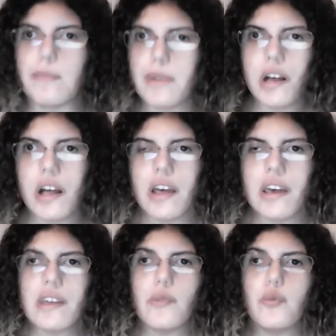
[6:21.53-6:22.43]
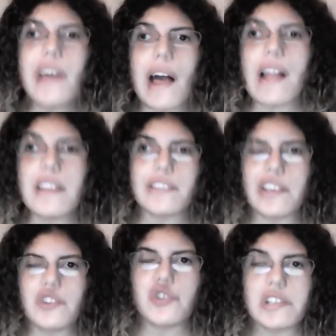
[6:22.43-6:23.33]
In reality,
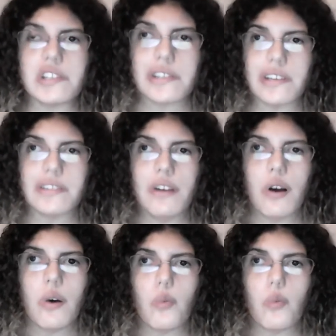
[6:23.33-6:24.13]
Jesus wants us to